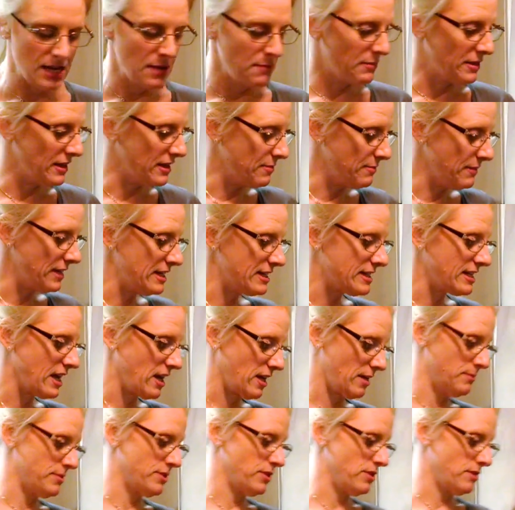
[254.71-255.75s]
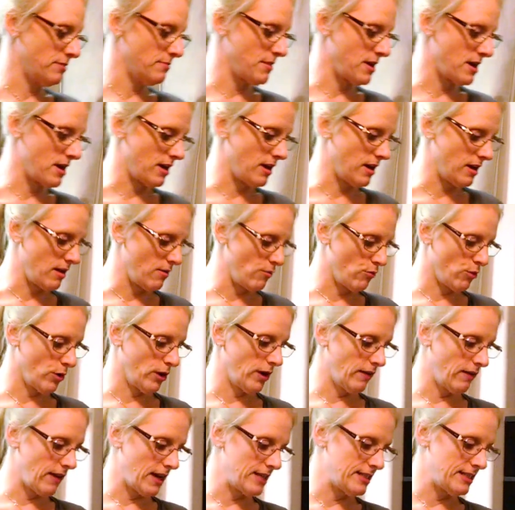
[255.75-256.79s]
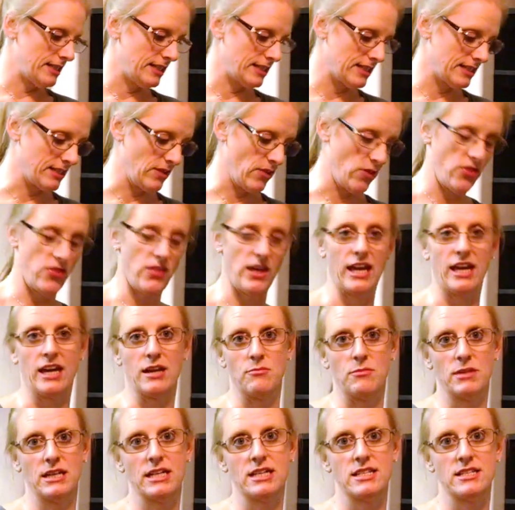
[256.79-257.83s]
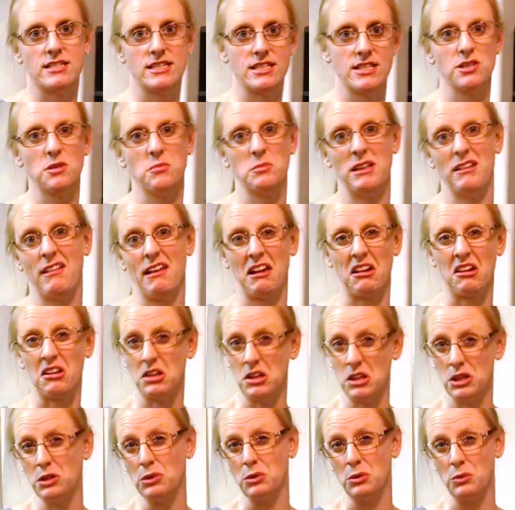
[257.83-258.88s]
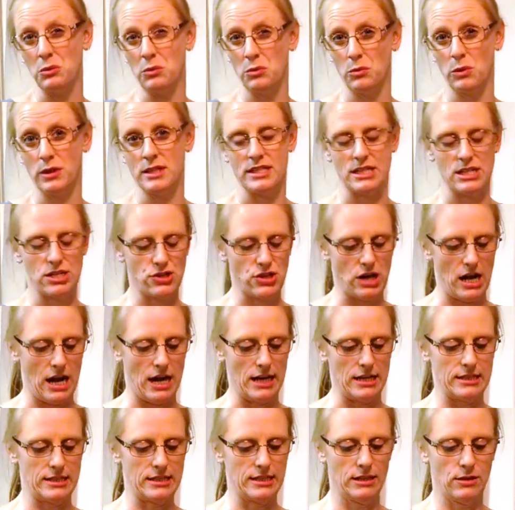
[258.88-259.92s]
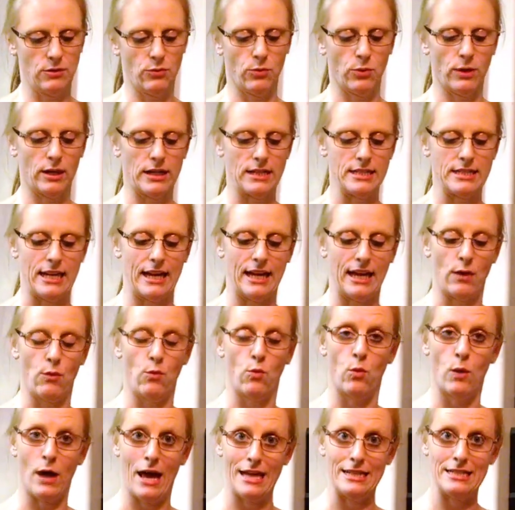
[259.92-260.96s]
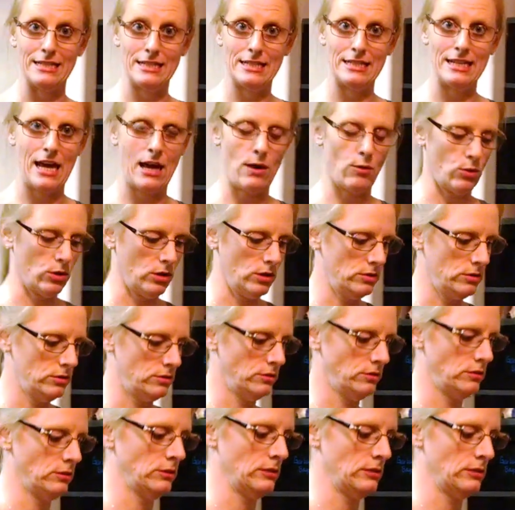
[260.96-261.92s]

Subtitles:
But in the meantime, so that my royal icing doesn't thicken, because this will be like glue once it dries, we're going to take a wet towel